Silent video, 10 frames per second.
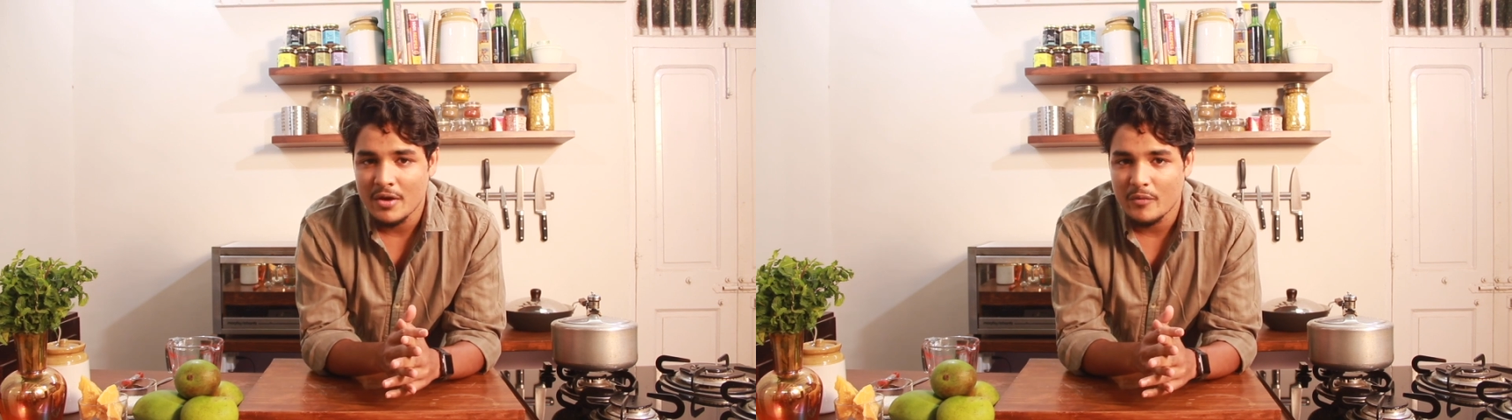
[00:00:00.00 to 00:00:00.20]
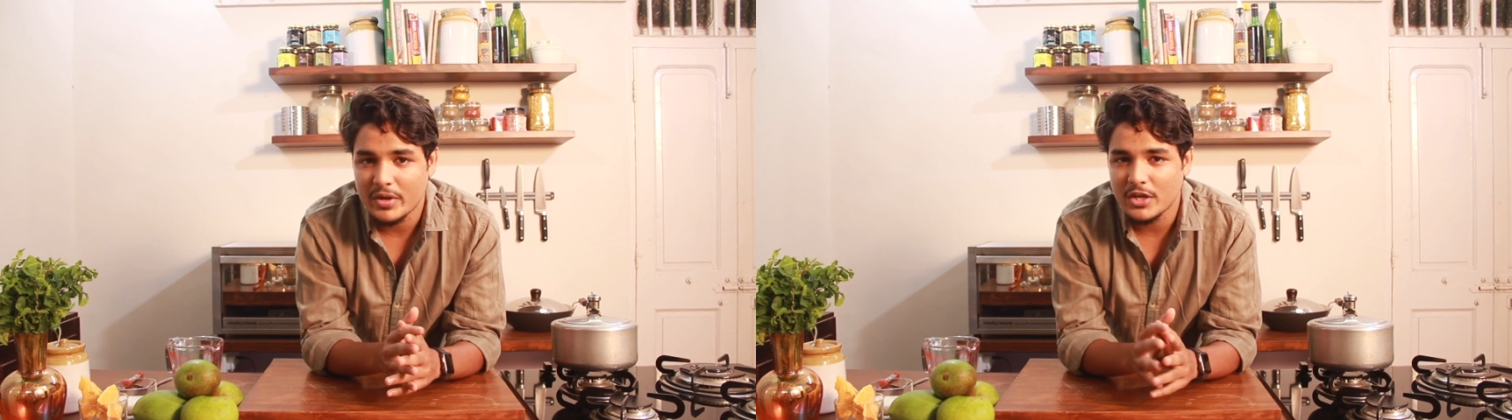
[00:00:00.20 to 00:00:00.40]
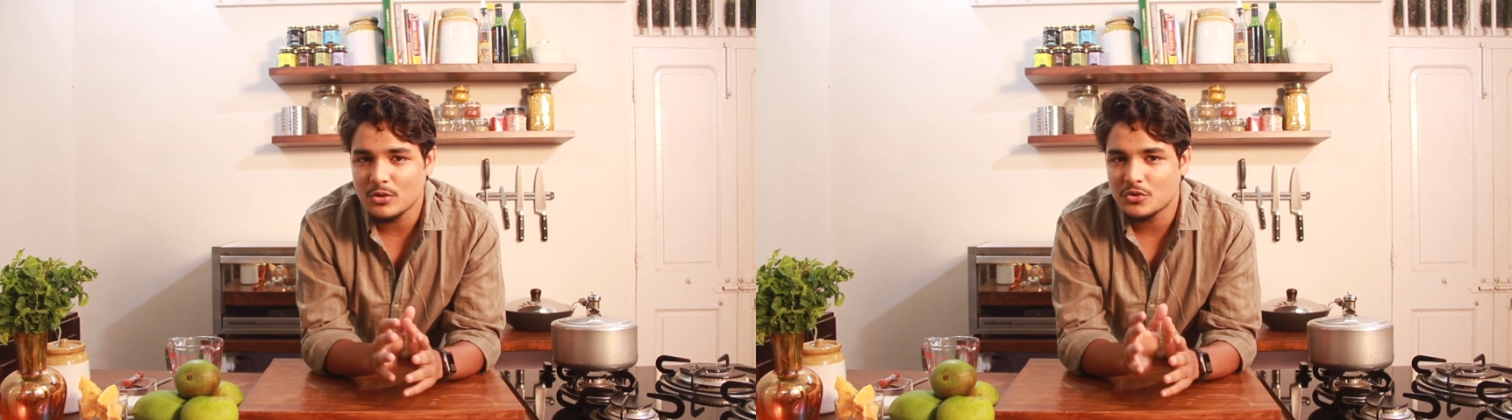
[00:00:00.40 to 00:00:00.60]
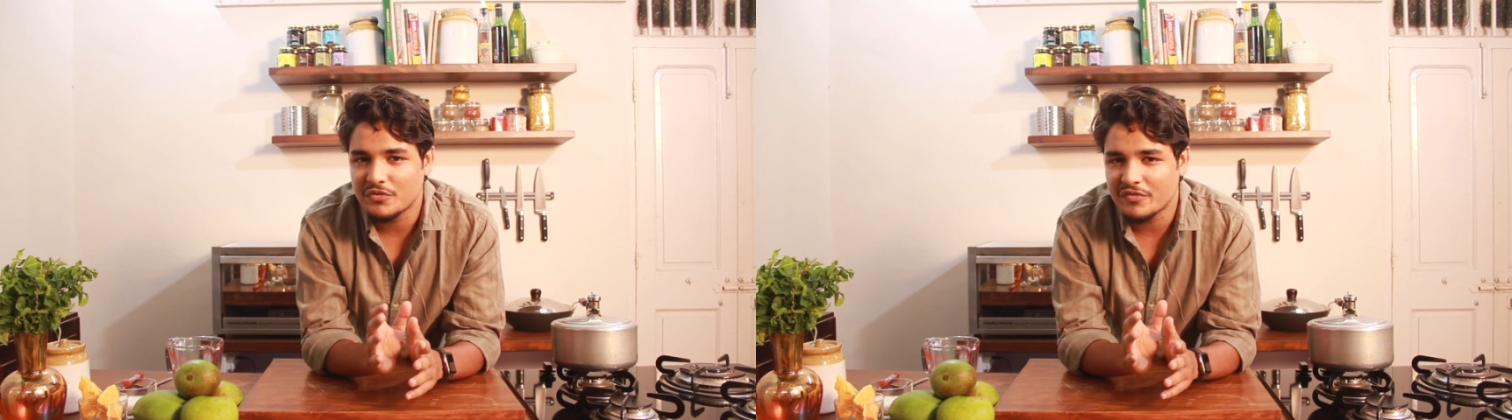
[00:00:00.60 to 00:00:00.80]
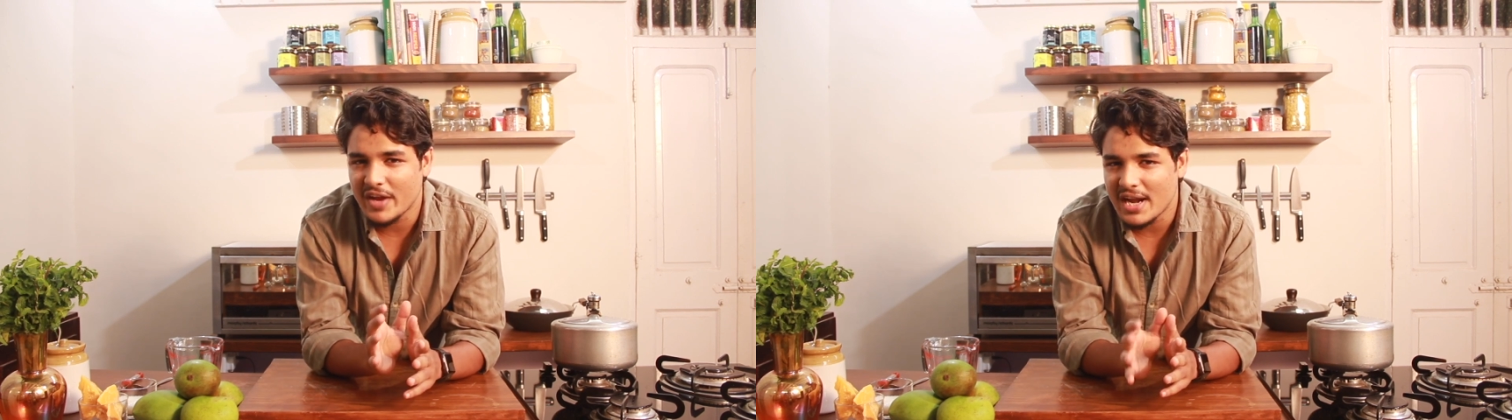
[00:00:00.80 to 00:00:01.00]
We use
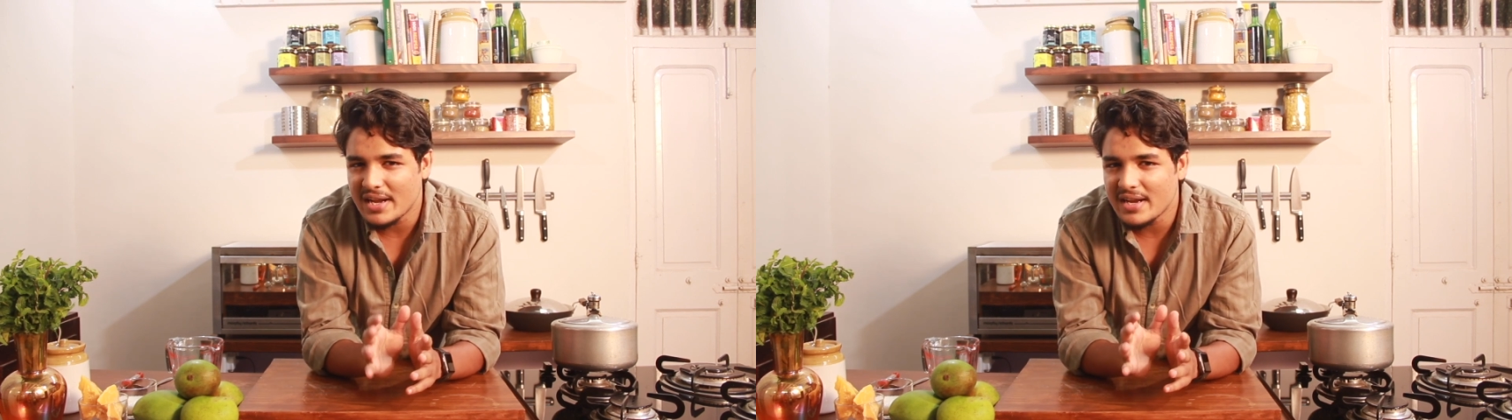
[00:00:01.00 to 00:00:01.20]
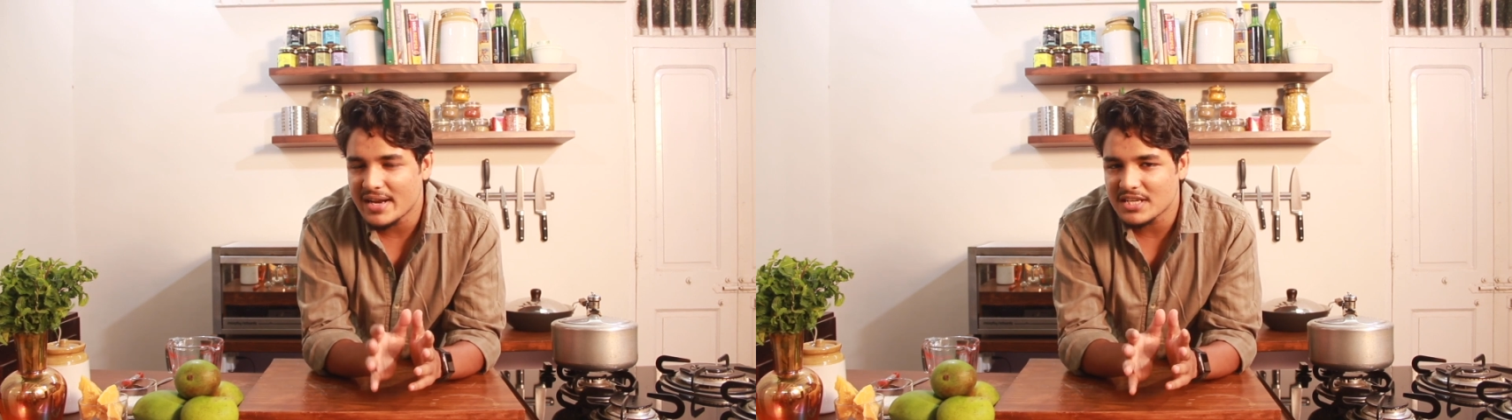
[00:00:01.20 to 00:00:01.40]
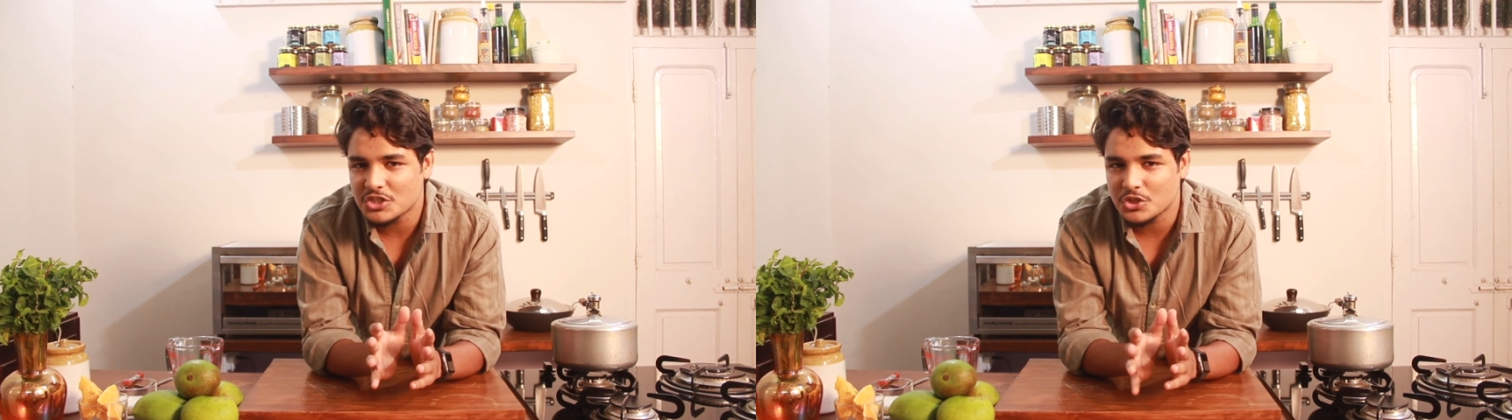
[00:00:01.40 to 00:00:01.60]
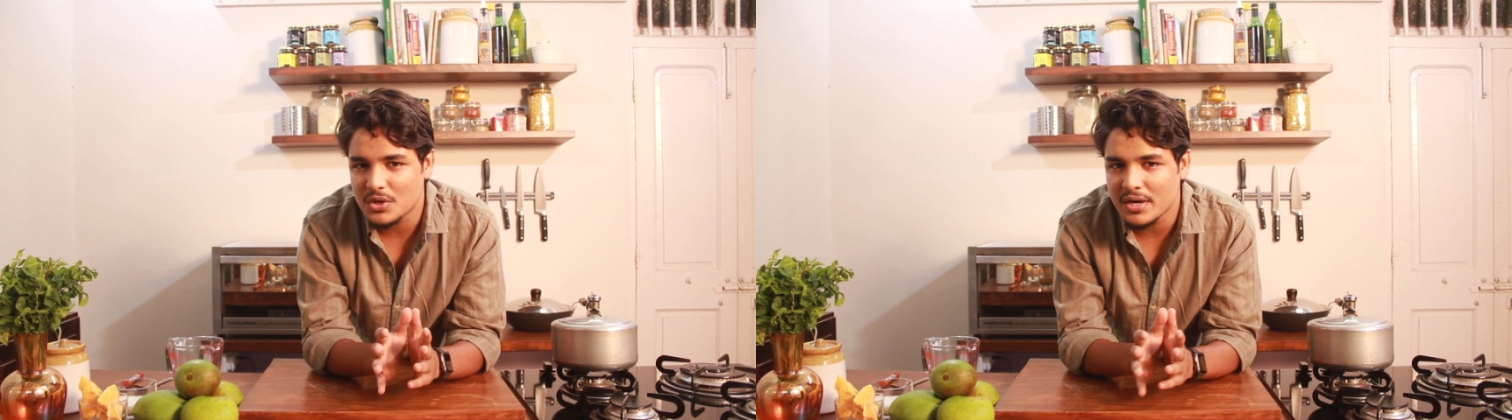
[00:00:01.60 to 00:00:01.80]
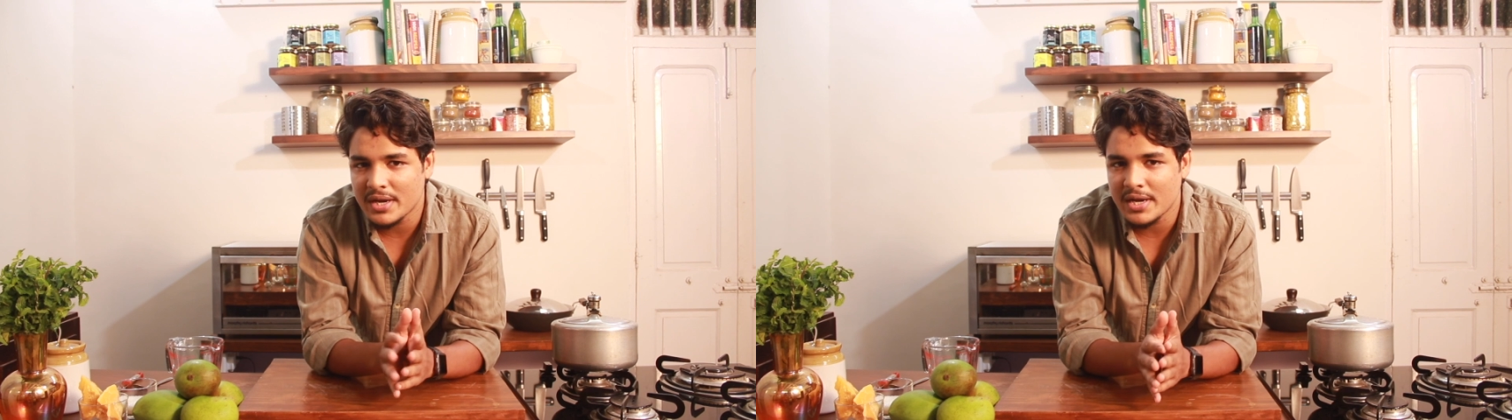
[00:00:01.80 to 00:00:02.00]
fairly less
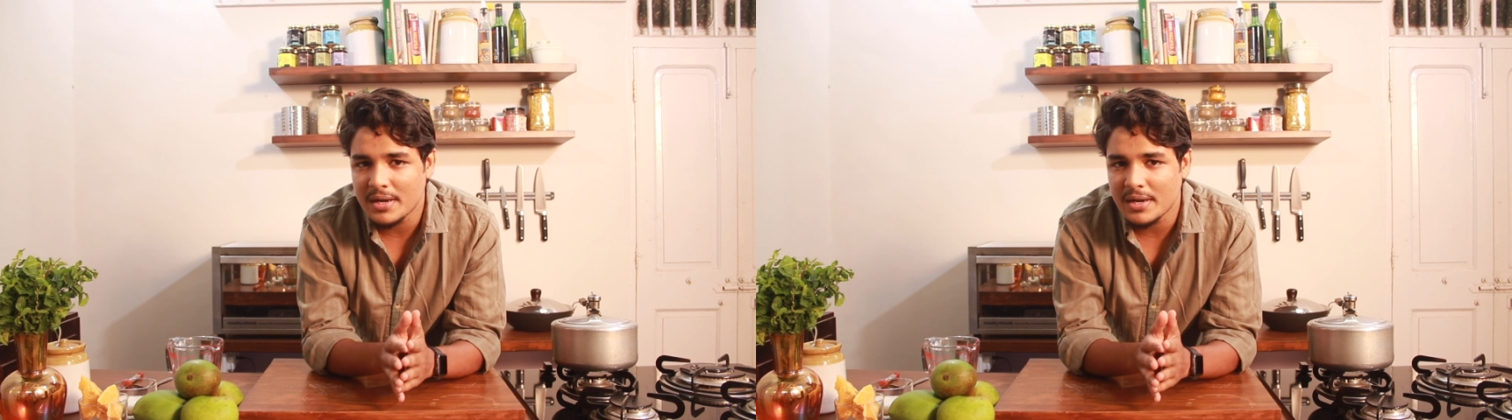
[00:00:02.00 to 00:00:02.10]
sugar in it